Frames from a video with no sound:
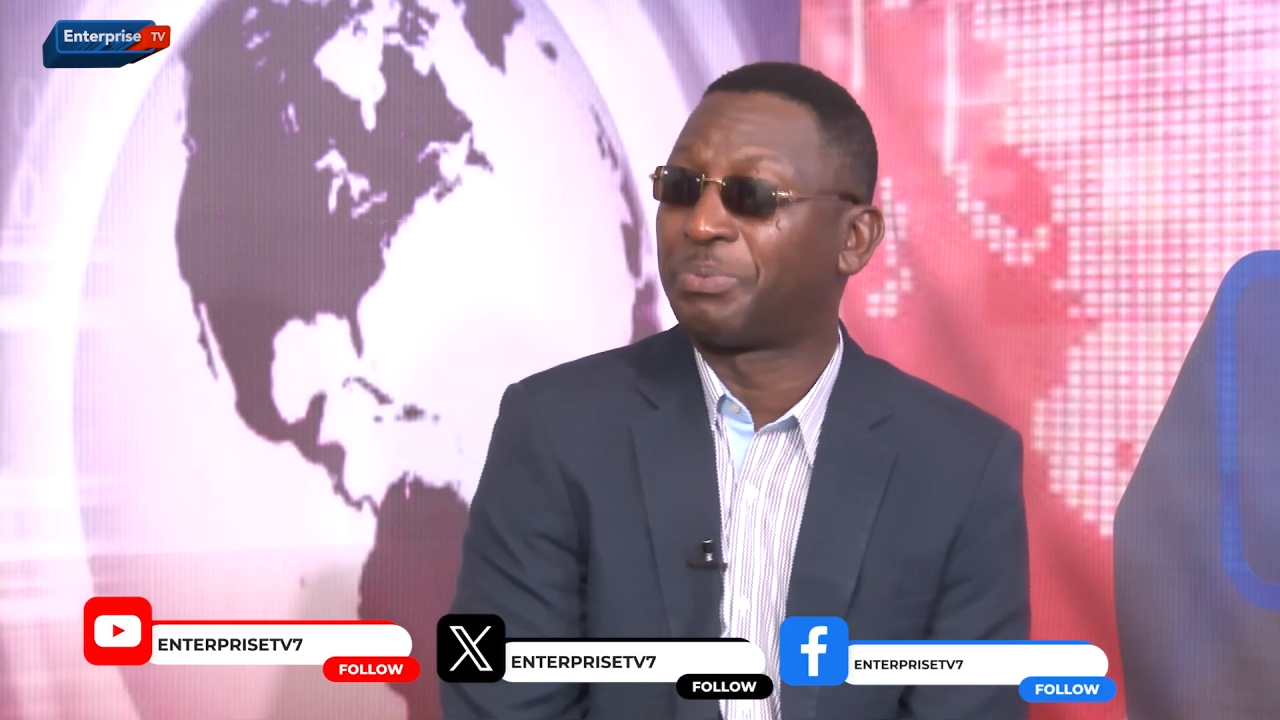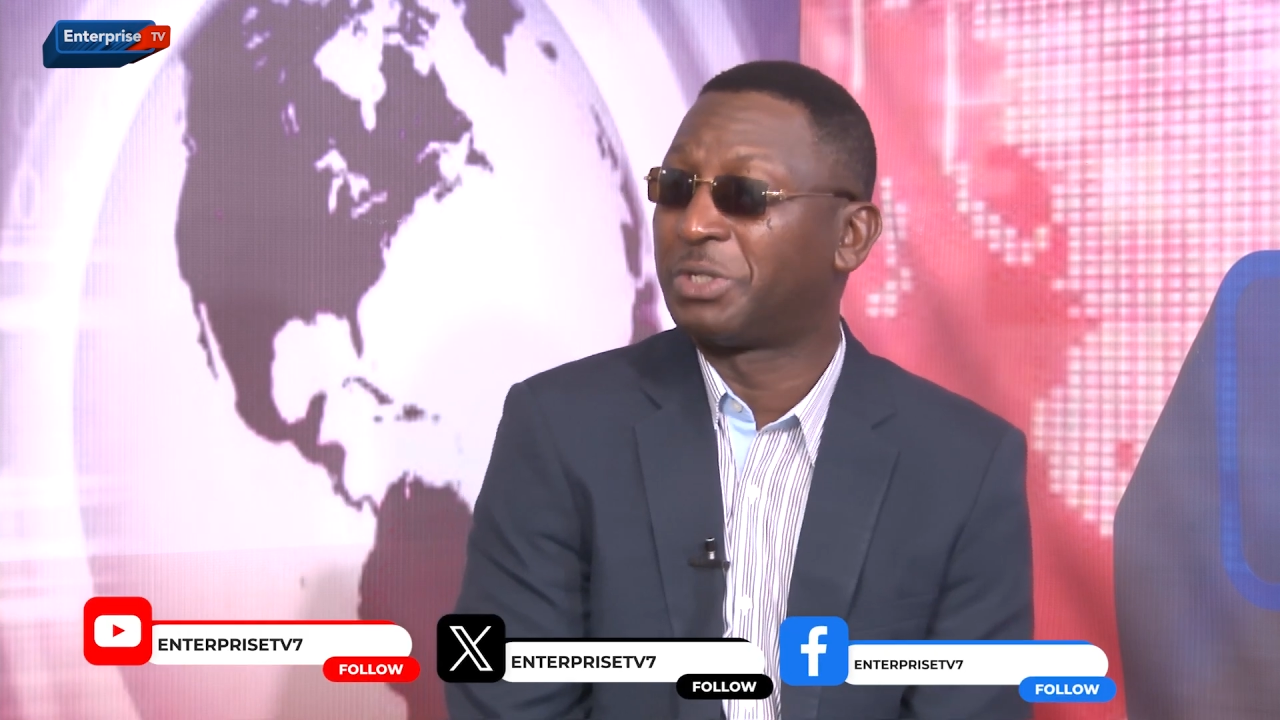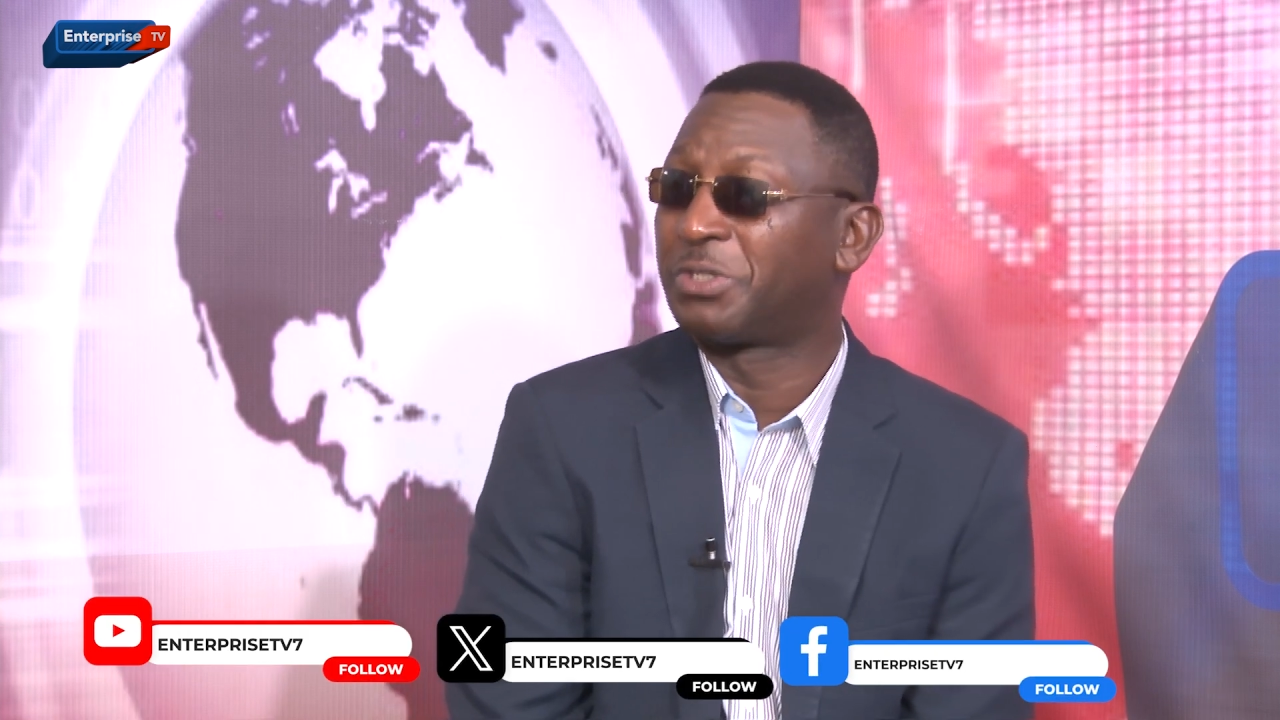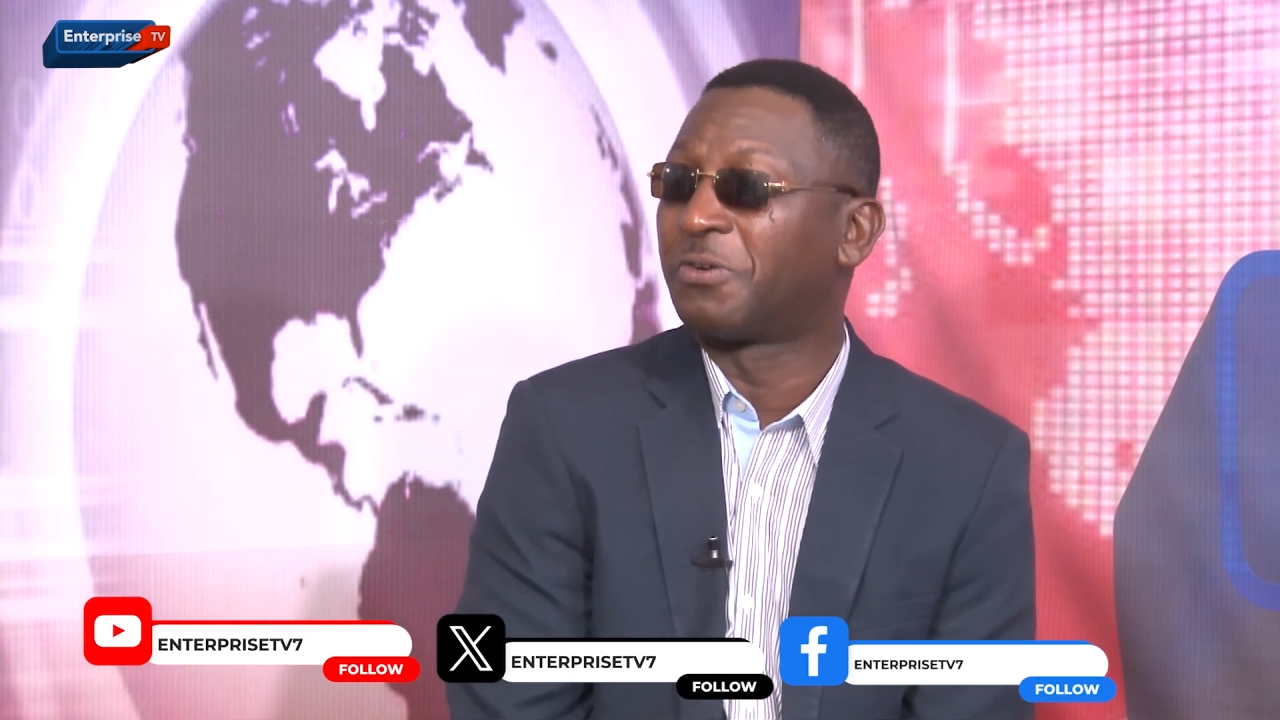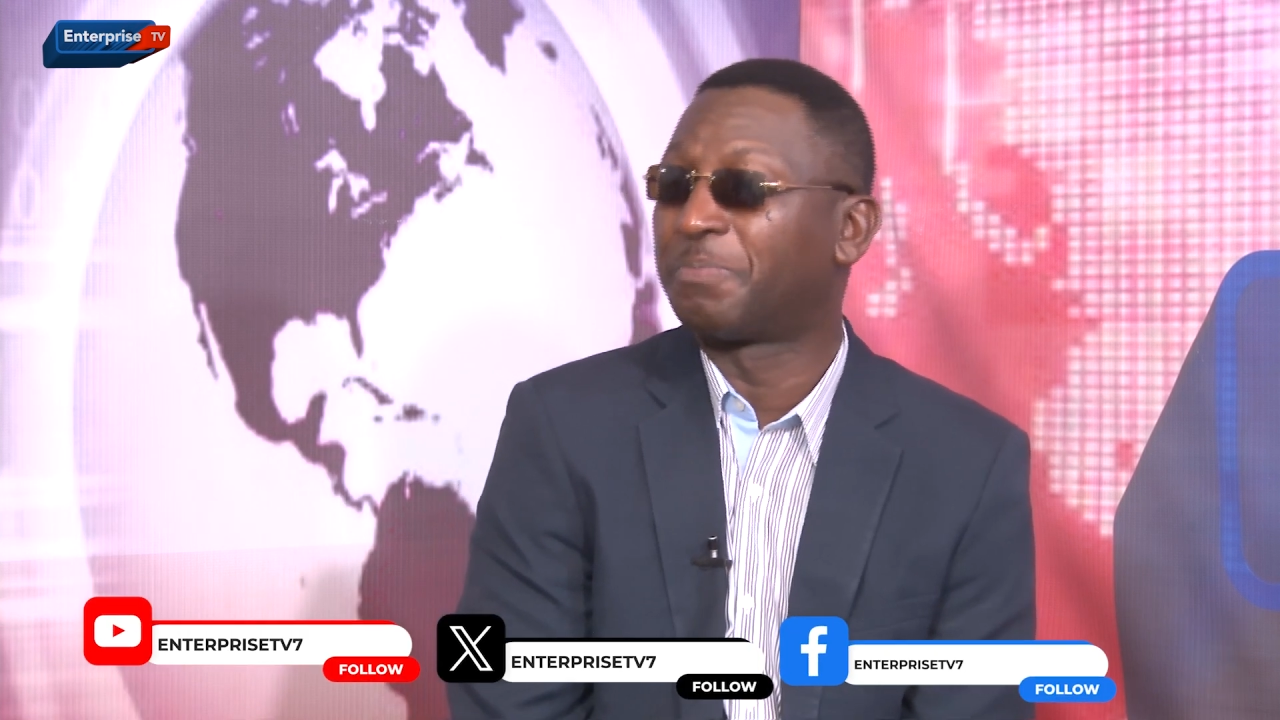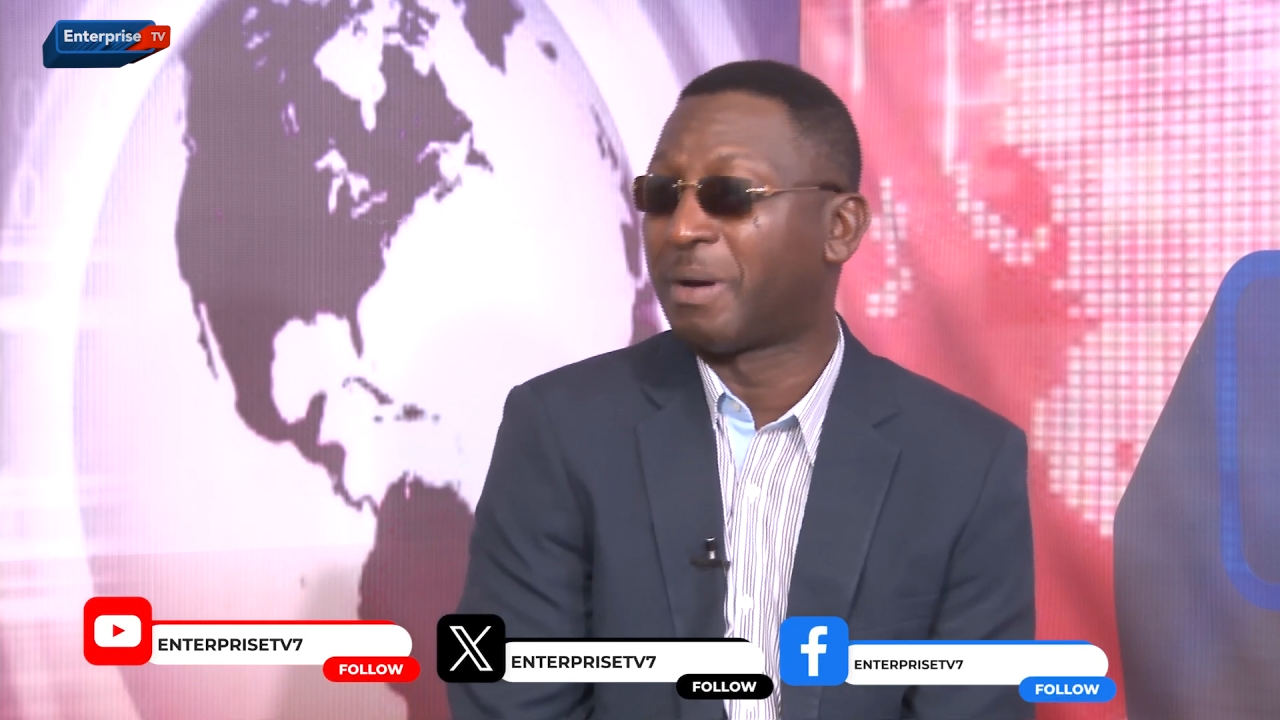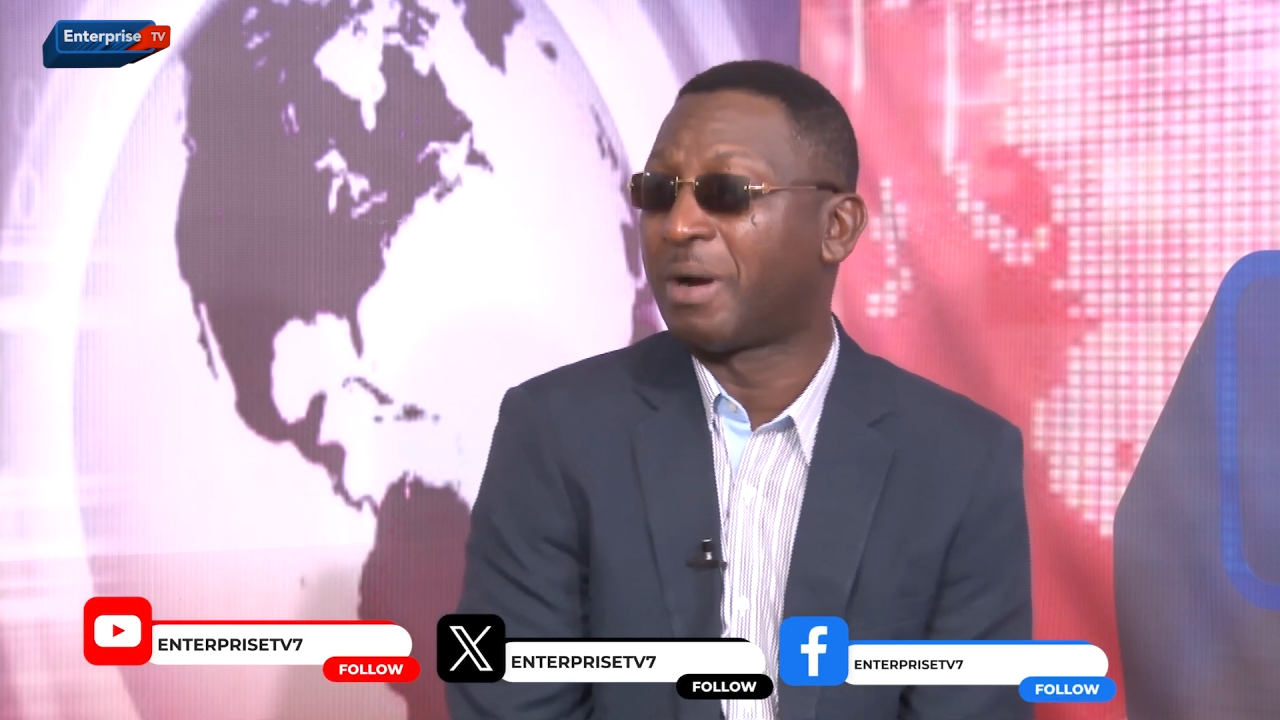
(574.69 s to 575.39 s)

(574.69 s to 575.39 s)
separation